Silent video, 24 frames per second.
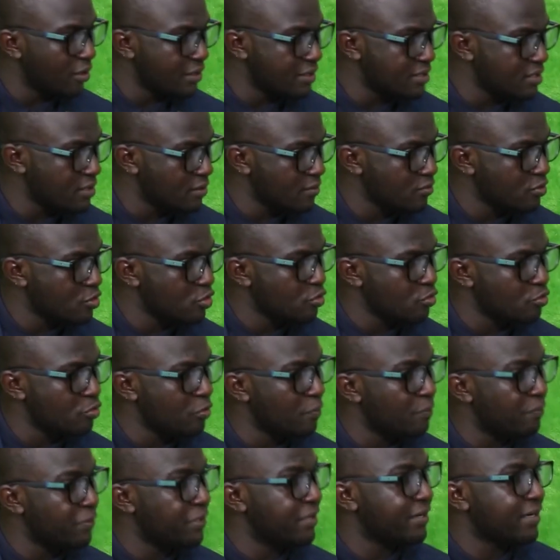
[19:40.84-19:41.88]
words
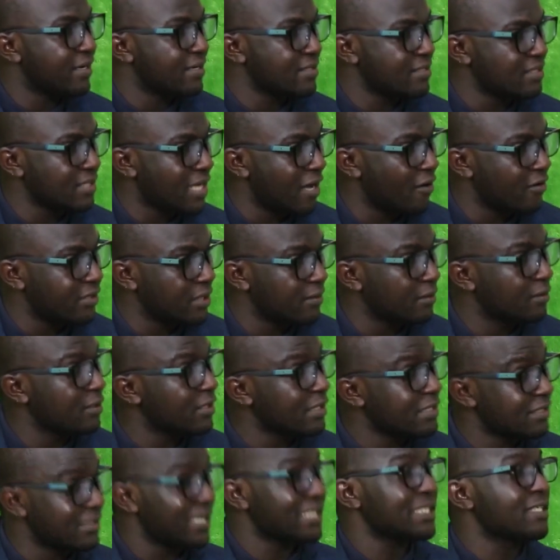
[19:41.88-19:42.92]
to parents out there,
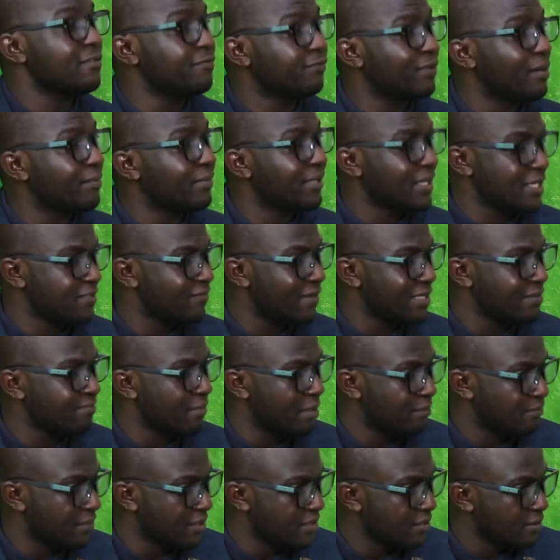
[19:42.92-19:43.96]
starting from NASFAT
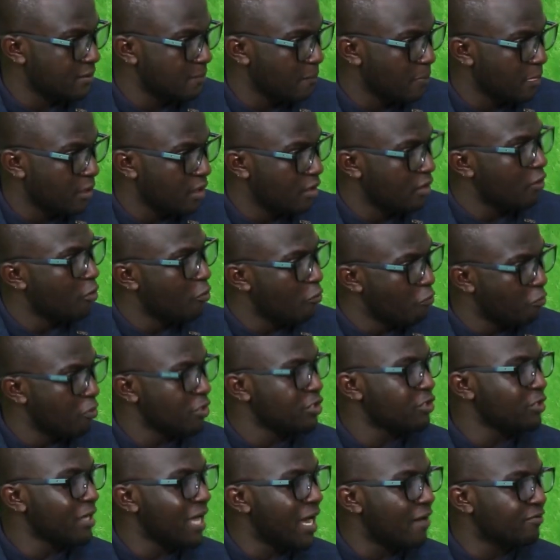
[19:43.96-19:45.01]
members.
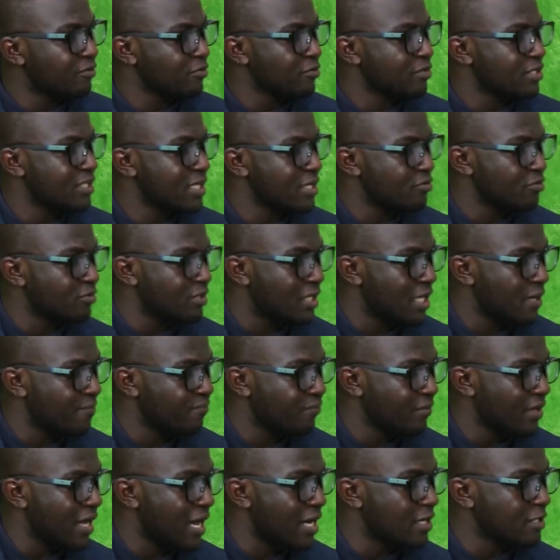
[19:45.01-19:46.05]
What do you have to say to
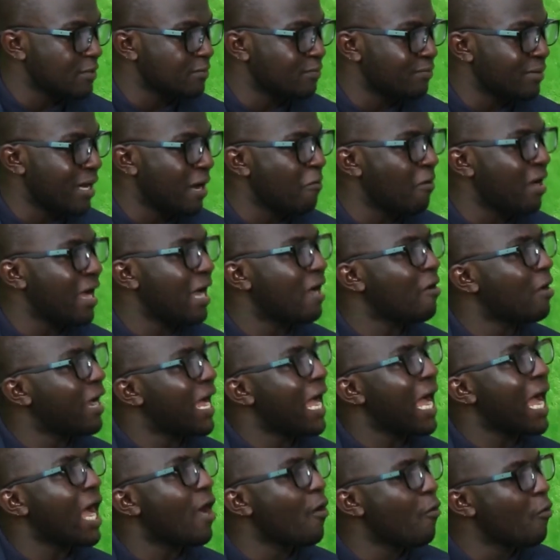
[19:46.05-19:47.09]
them as per
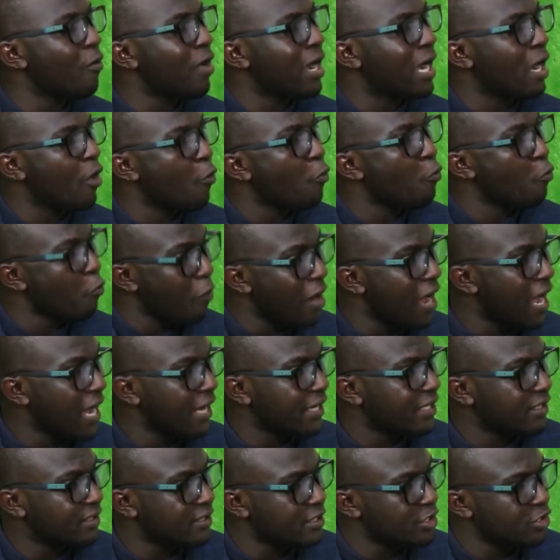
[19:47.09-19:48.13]
how or
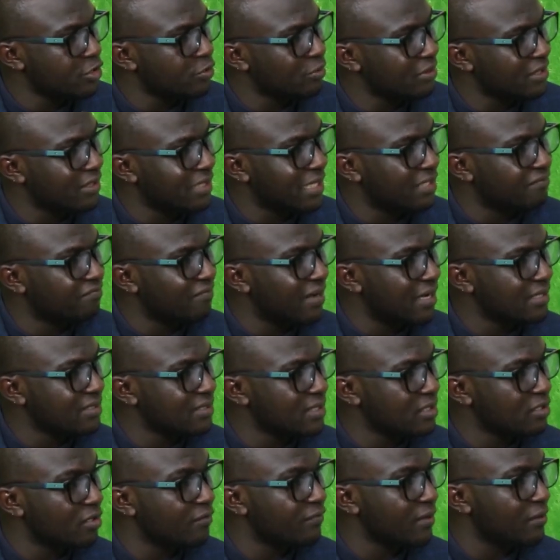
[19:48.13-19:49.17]
why they should take
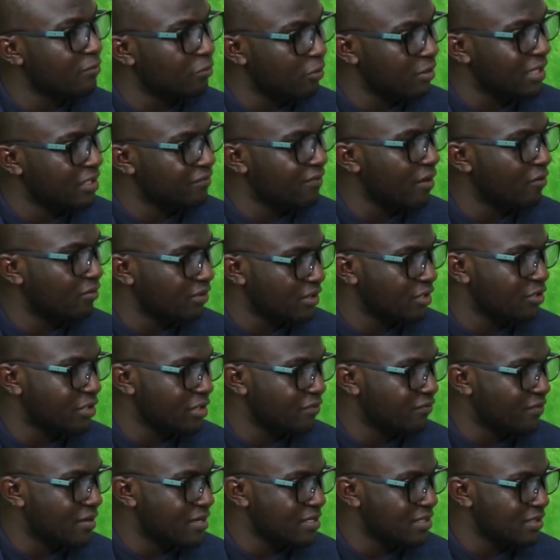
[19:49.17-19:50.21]
advantage of enrolling at Fountain
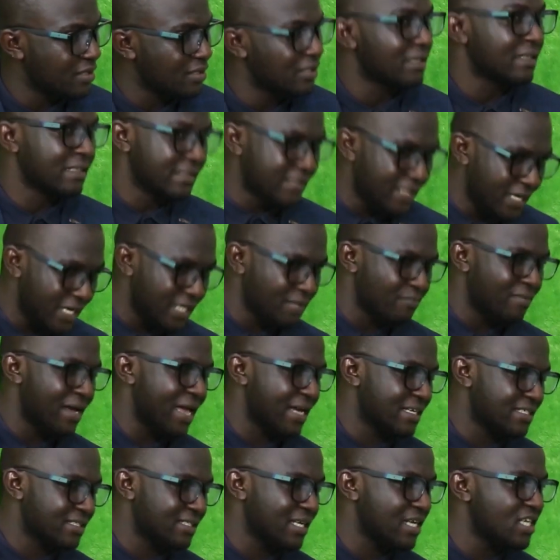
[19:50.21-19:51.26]
University? So then, by
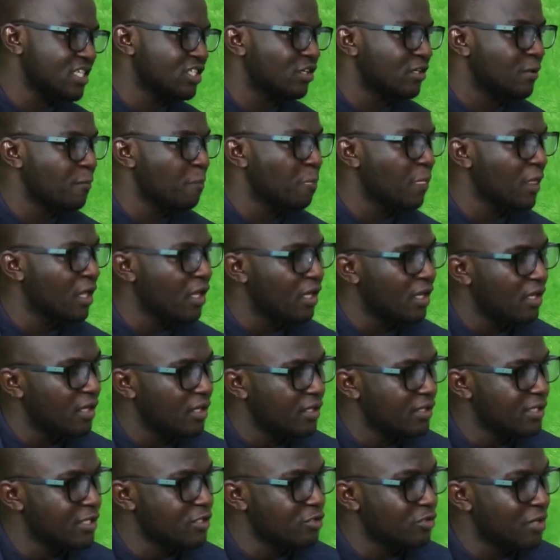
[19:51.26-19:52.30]
extension,
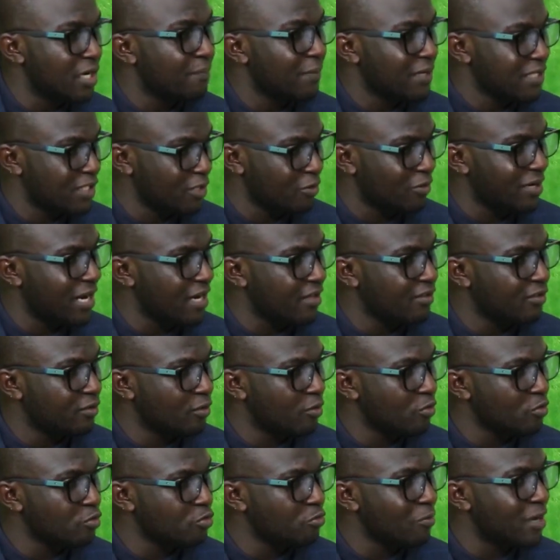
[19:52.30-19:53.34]
the student, particularly
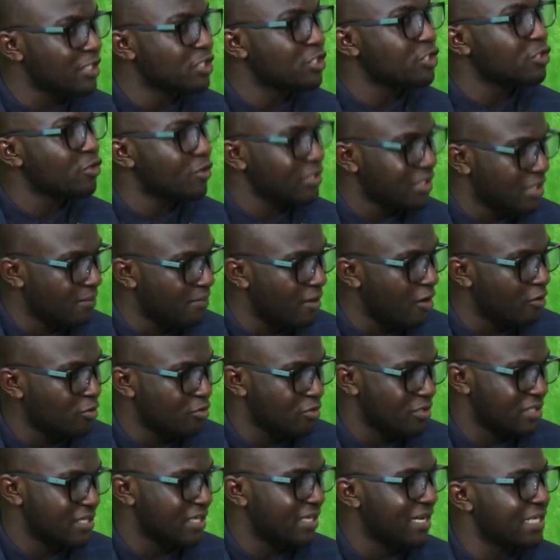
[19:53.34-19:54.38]
those who are just about
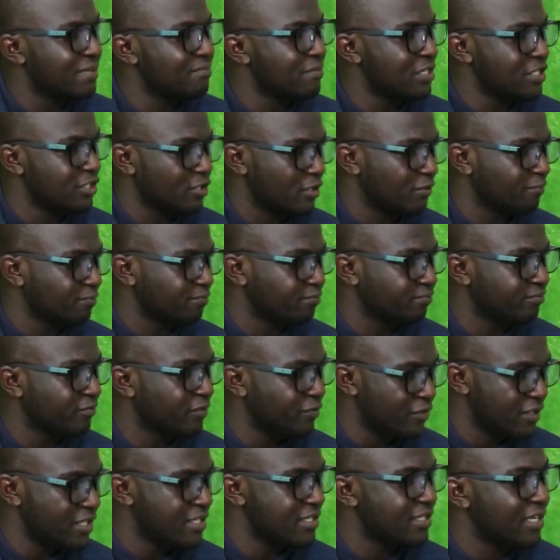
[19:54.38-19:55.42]
to seek admission
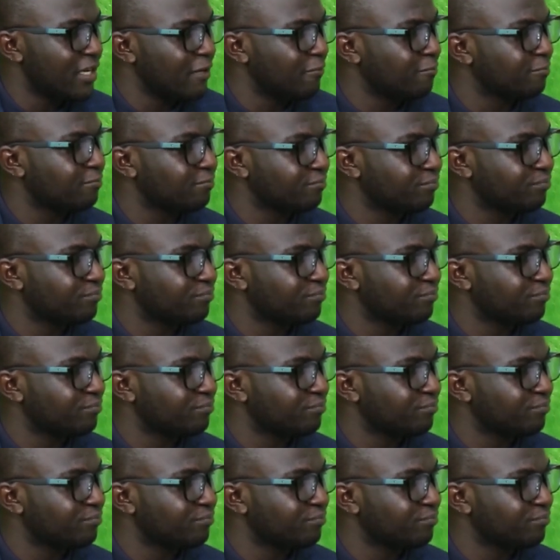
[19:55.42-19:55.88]
for this year.